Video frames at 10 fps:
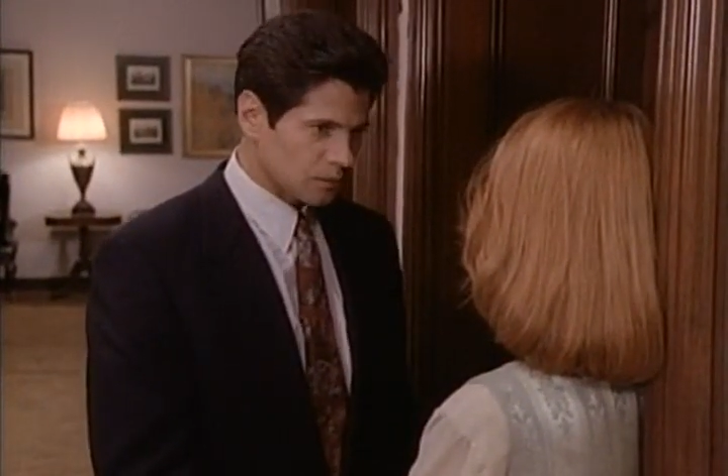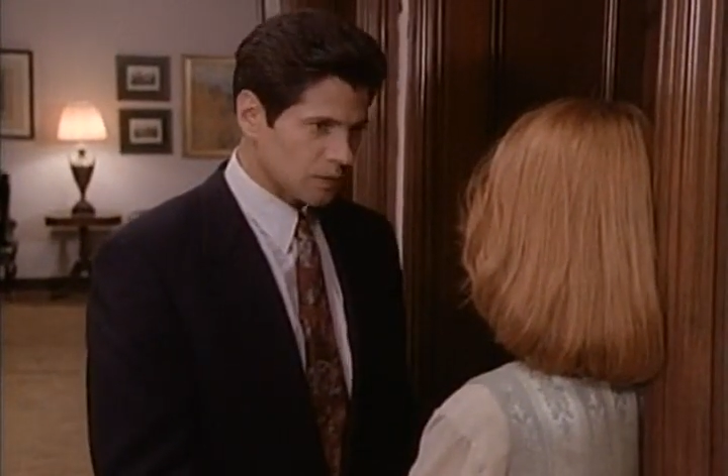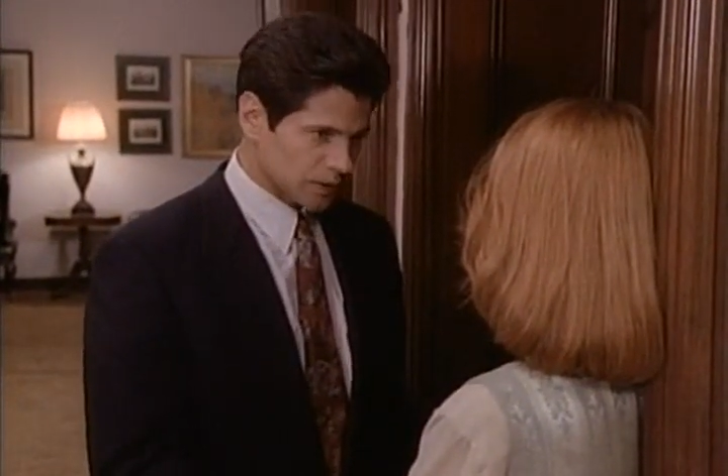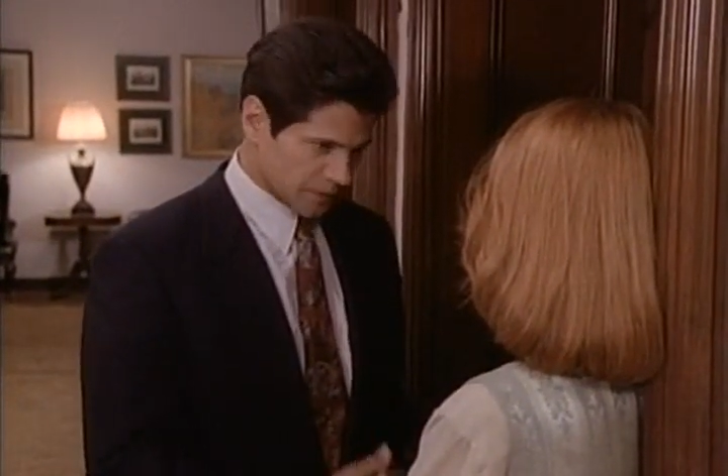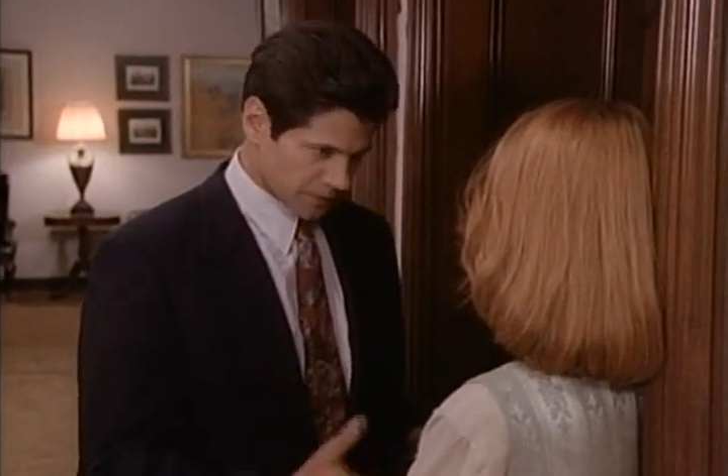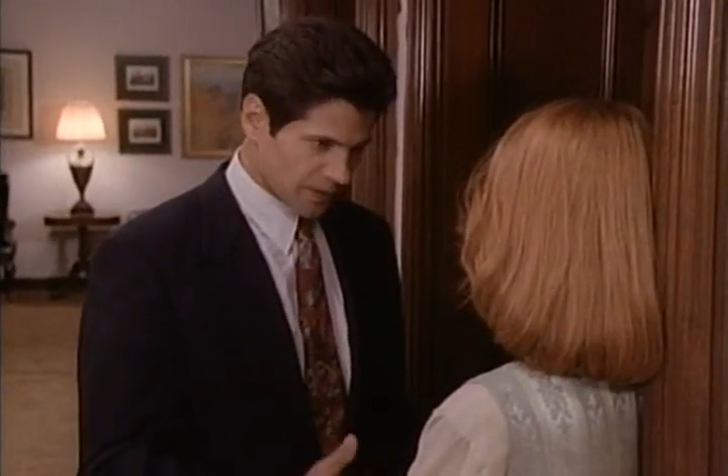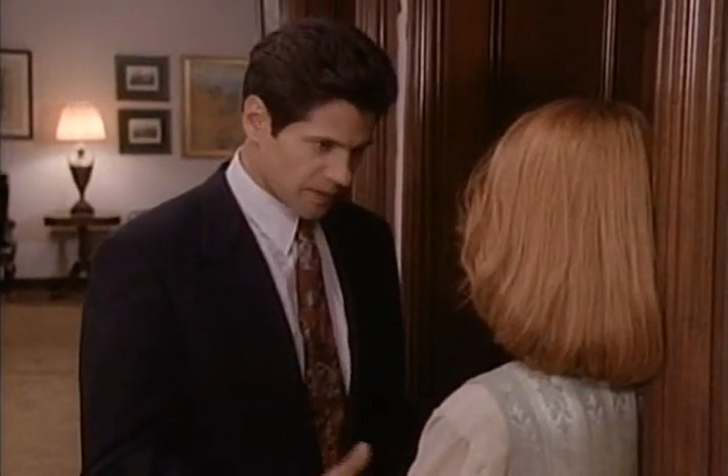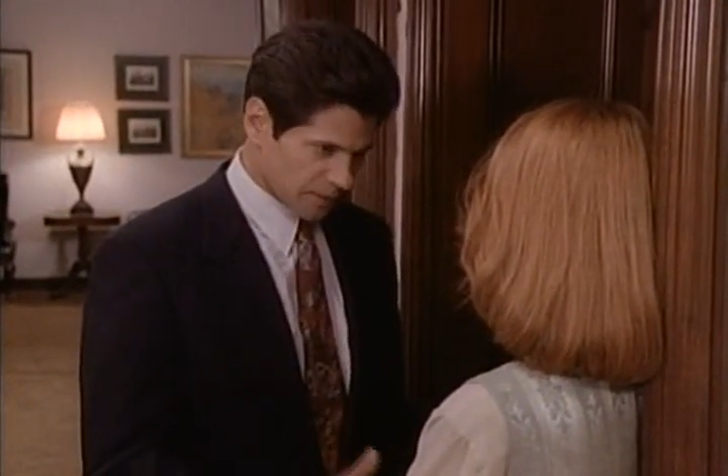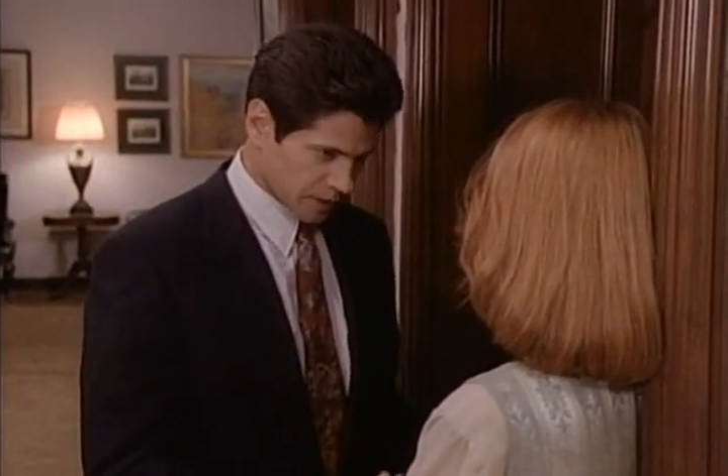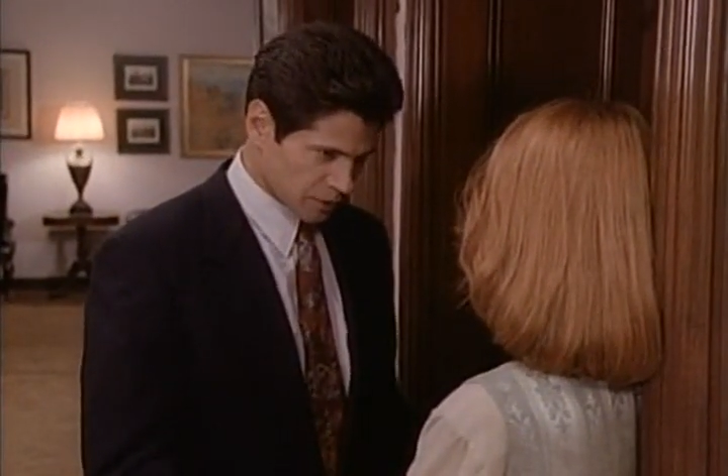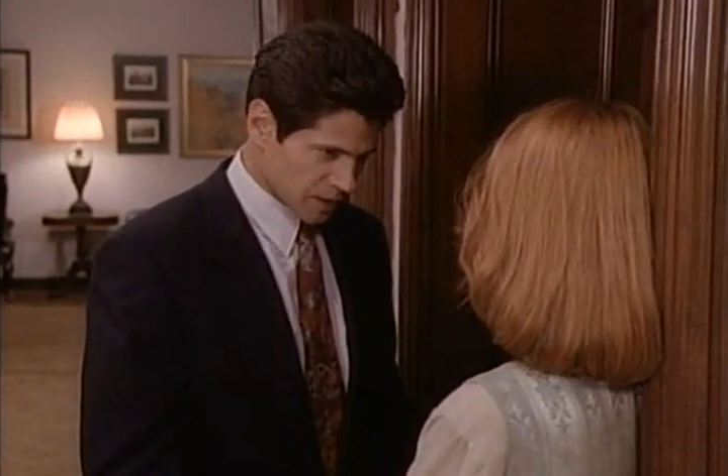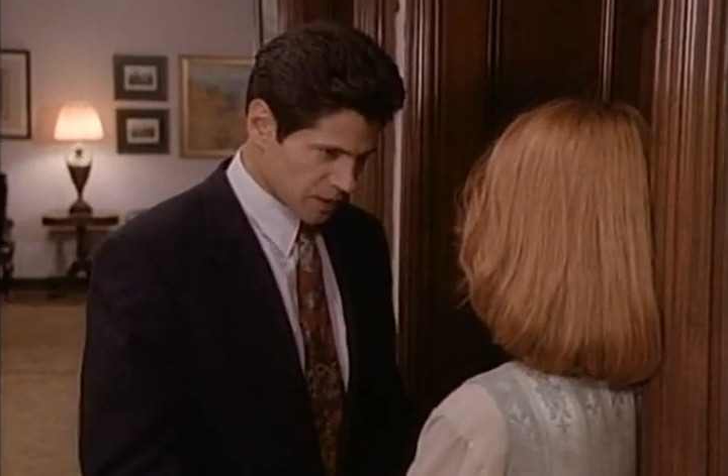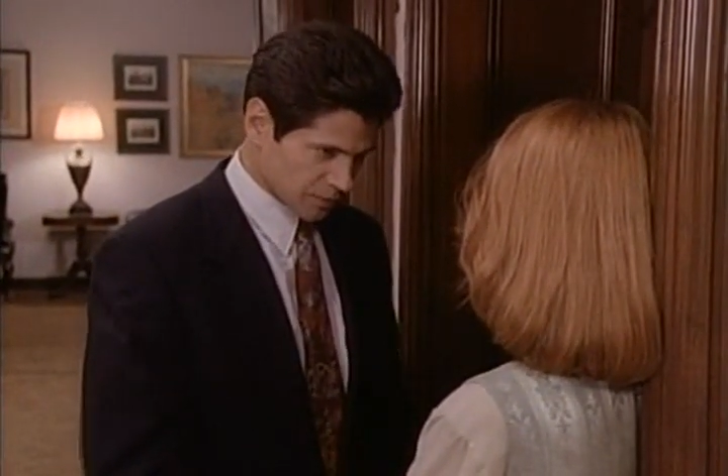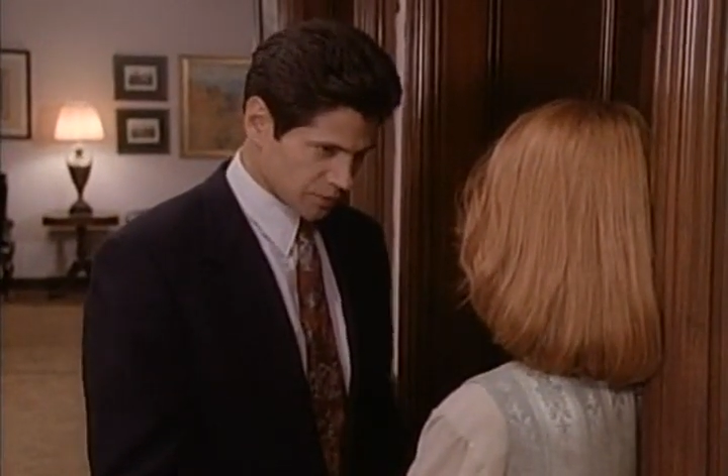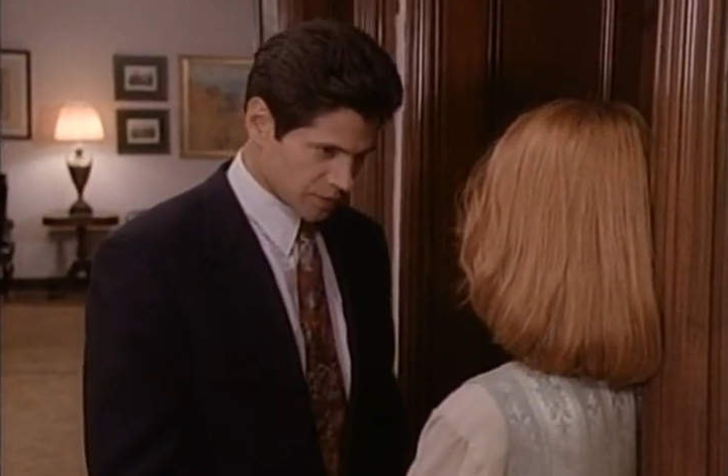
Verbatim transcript: what your family and Graham used